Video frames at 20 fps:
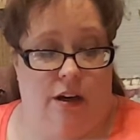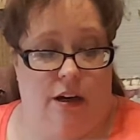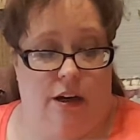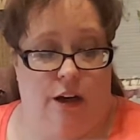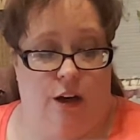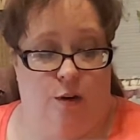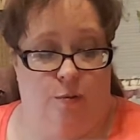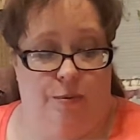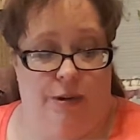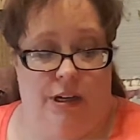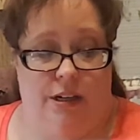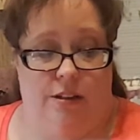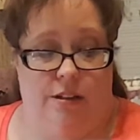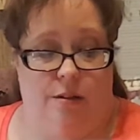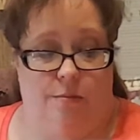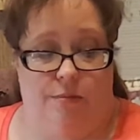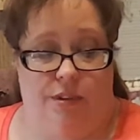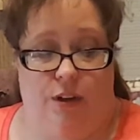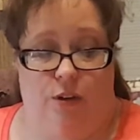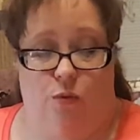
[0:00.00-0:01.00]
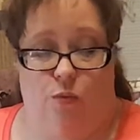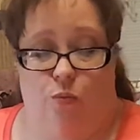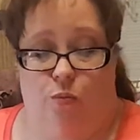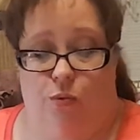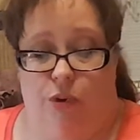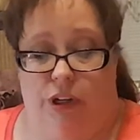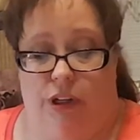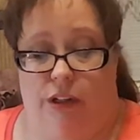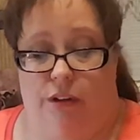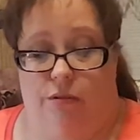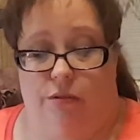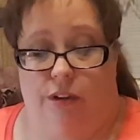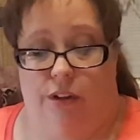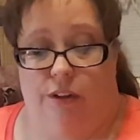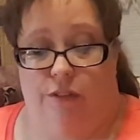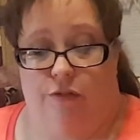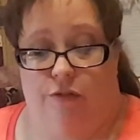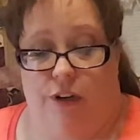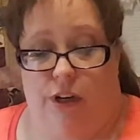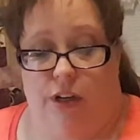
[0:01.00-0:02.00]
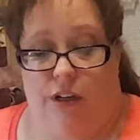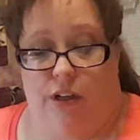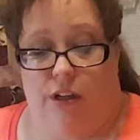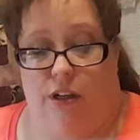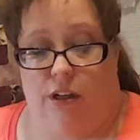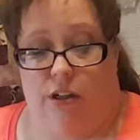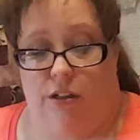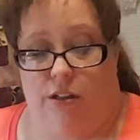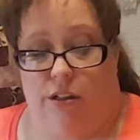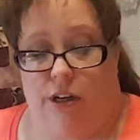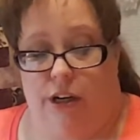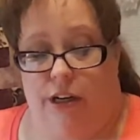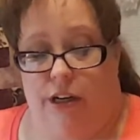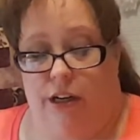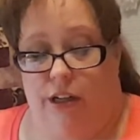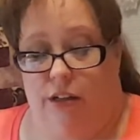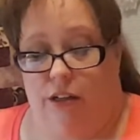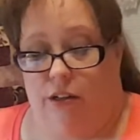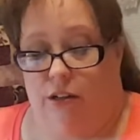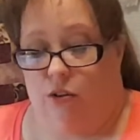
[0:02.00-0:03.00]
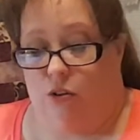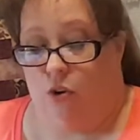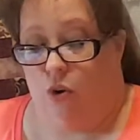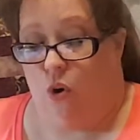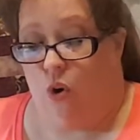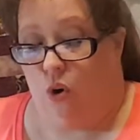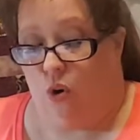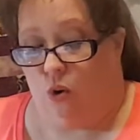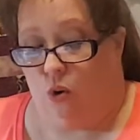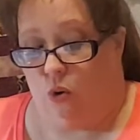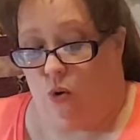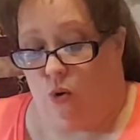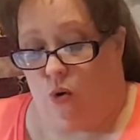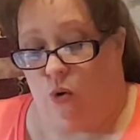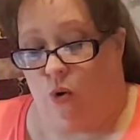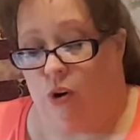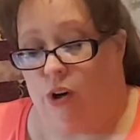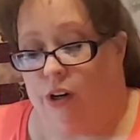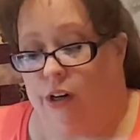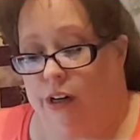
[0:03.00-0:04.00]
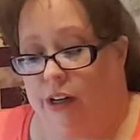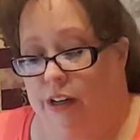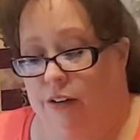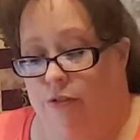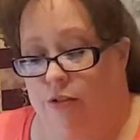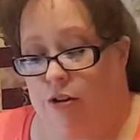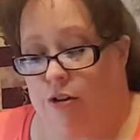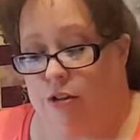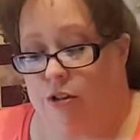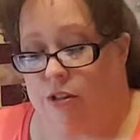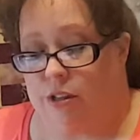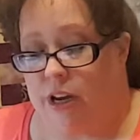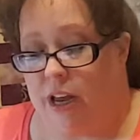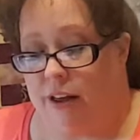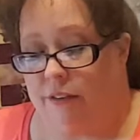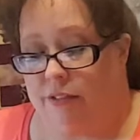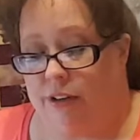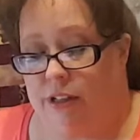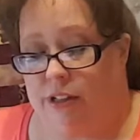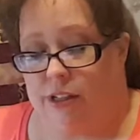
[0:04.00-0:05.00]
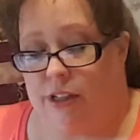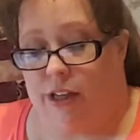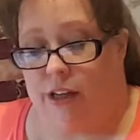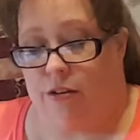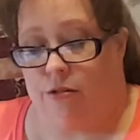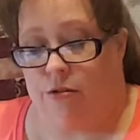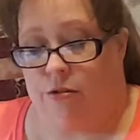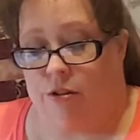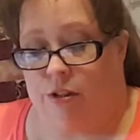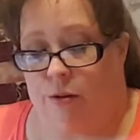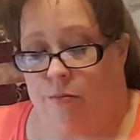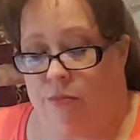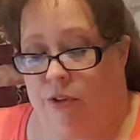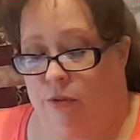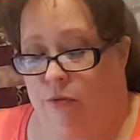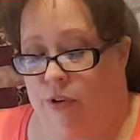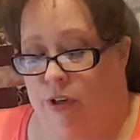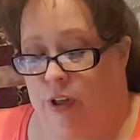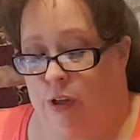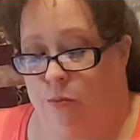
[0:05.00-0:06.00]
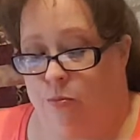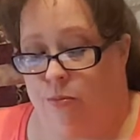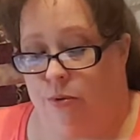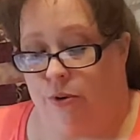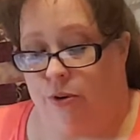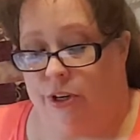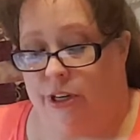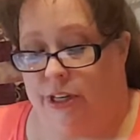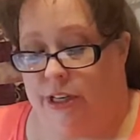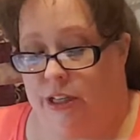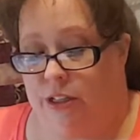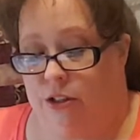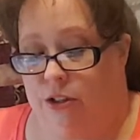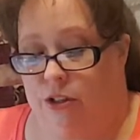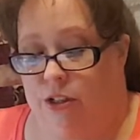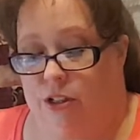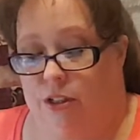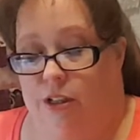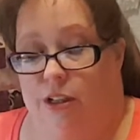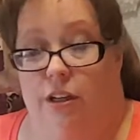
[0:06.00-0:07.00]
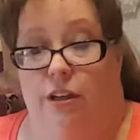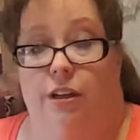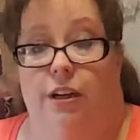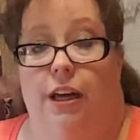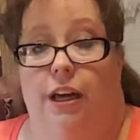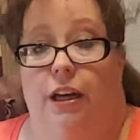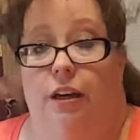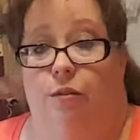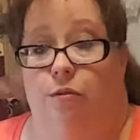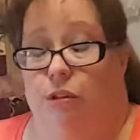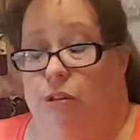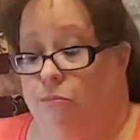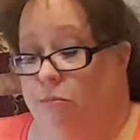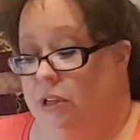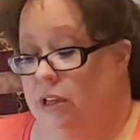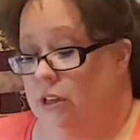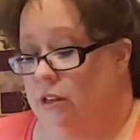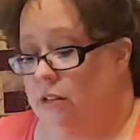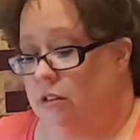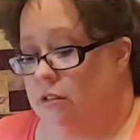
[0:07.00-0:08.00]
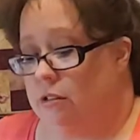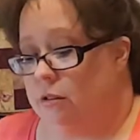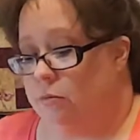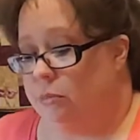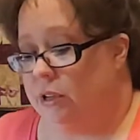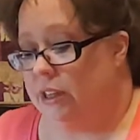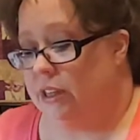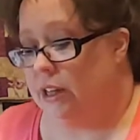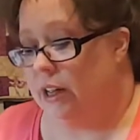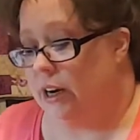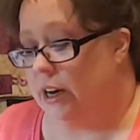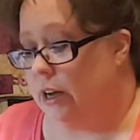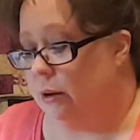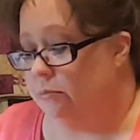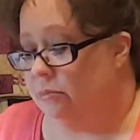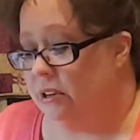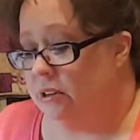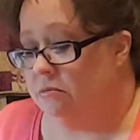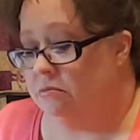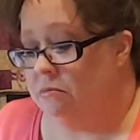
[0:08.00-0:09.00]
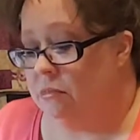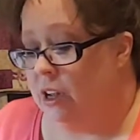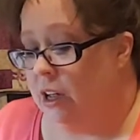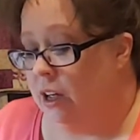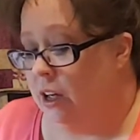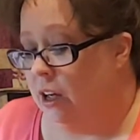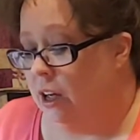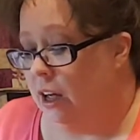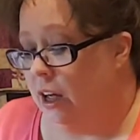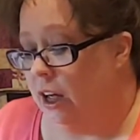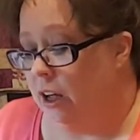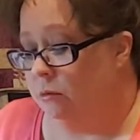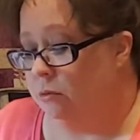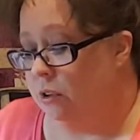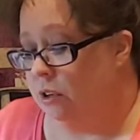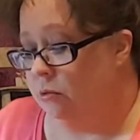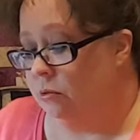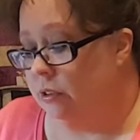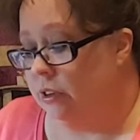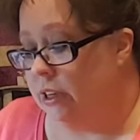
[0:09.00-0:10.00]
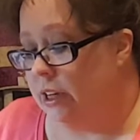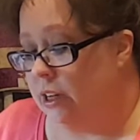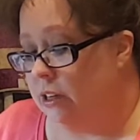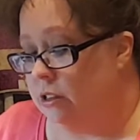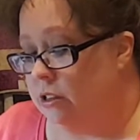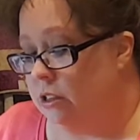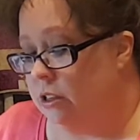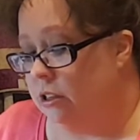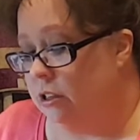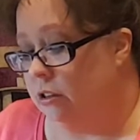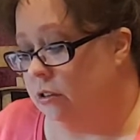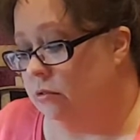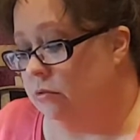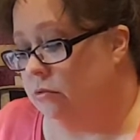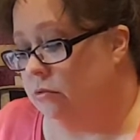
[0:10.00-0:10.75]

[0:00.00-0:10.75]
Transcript: I hope it is something really, really fun and exciting. Or if you're just having to get through something really boring and you just needed to hang with me to make that happen, I'm good with that too.